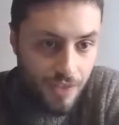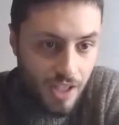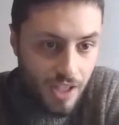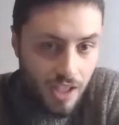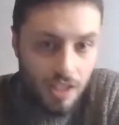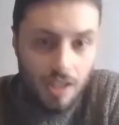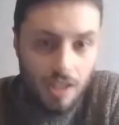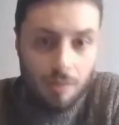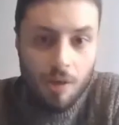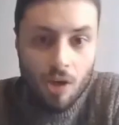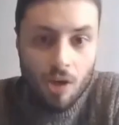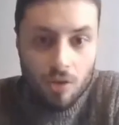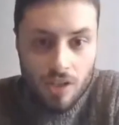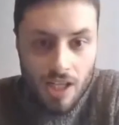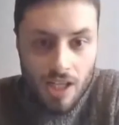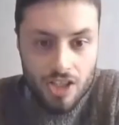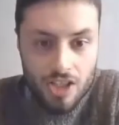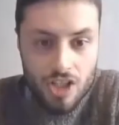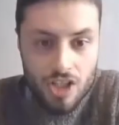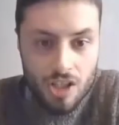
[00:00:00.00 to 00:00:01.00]
thing about
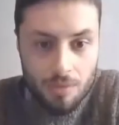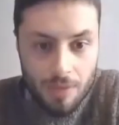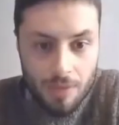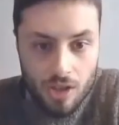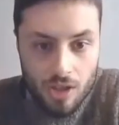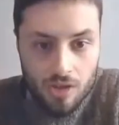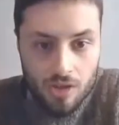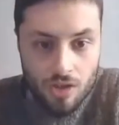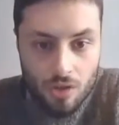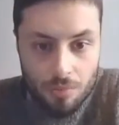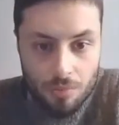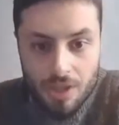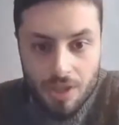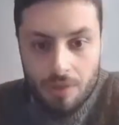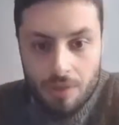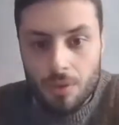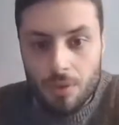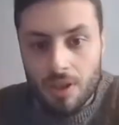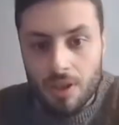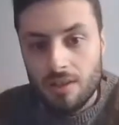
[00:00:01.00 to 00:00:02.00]
light sheet microscopy,
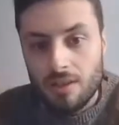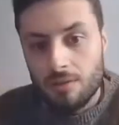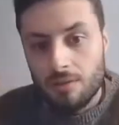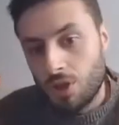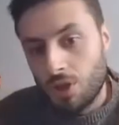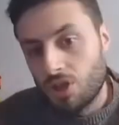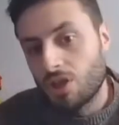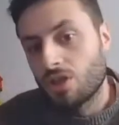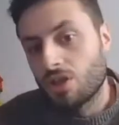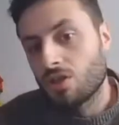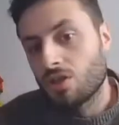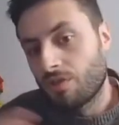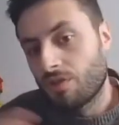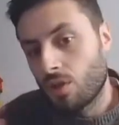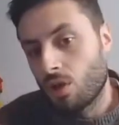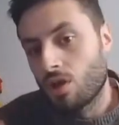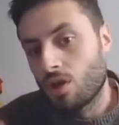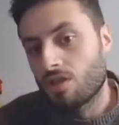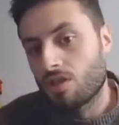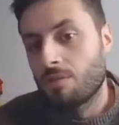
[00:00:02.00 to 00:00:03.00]
which is, of
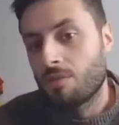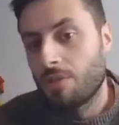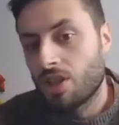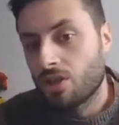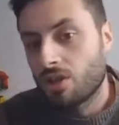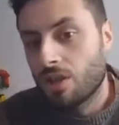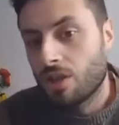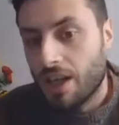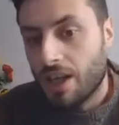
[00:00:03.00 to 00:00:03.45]
course, a major